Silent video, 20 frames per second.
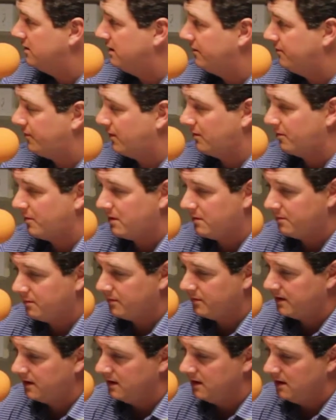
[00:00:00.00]
they've
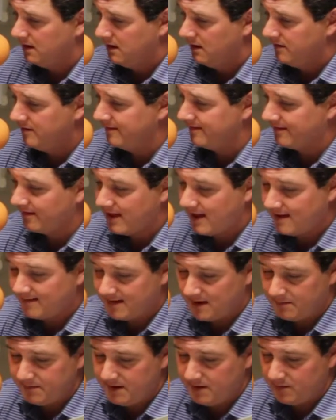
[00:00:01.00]
probably, since the
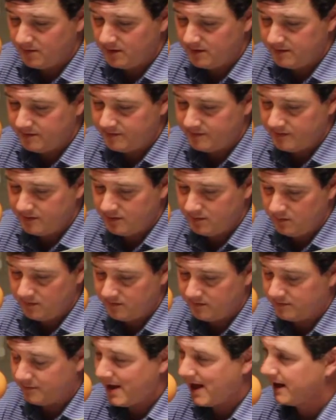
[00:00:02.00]
last time they were on the show,
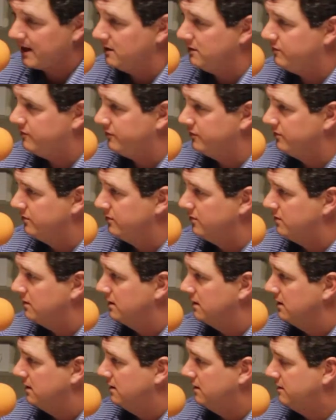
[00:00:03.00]
which was back in
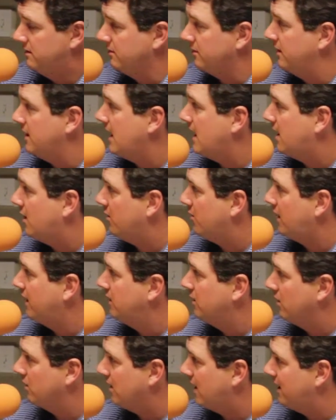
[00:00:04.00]
June, till now,
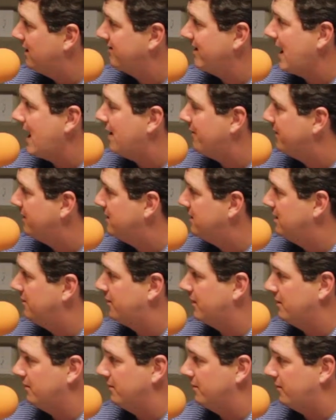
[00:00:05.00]
I know a lot has happened. They
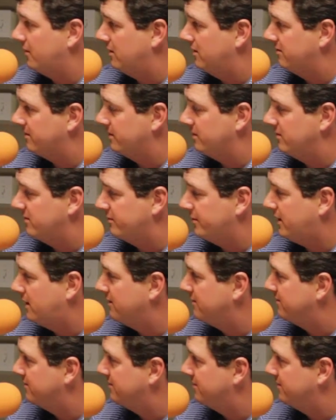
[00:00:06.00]
probably brought in some new
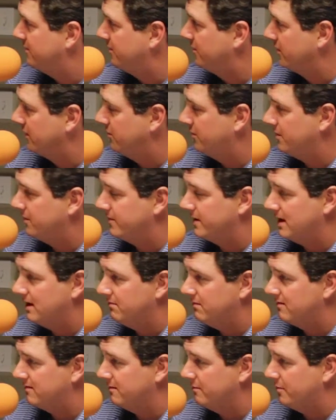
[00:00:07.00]
sponsors and really be able to
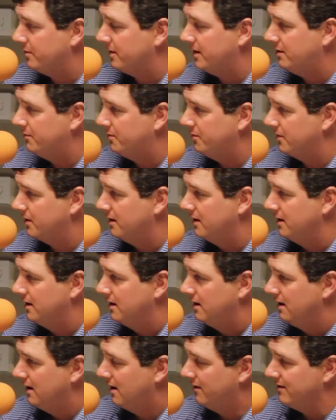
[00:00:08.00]
give us a playbook
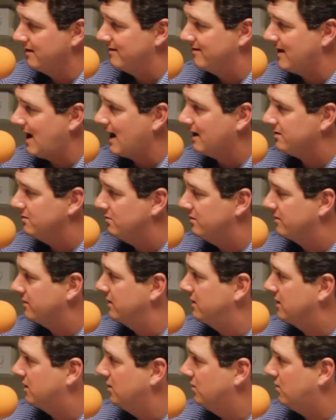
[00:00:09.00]
of exactly what's
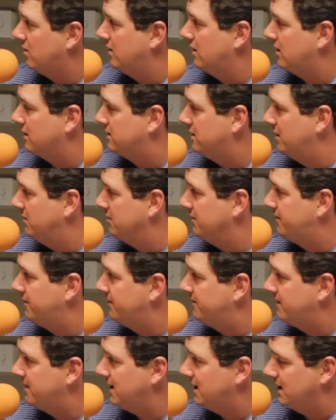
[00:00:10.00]
going to go on October
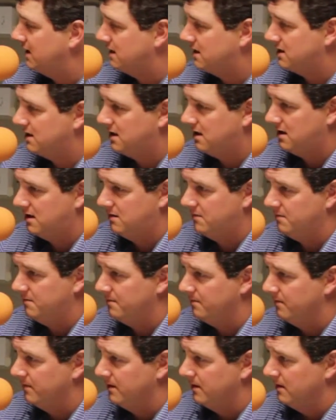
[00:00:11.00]

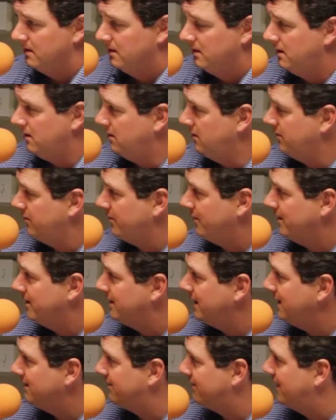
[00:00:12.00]
15th. Just what
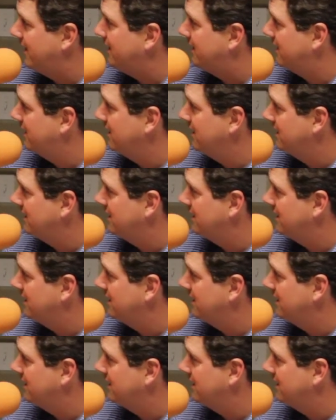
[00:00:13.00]
a neat event.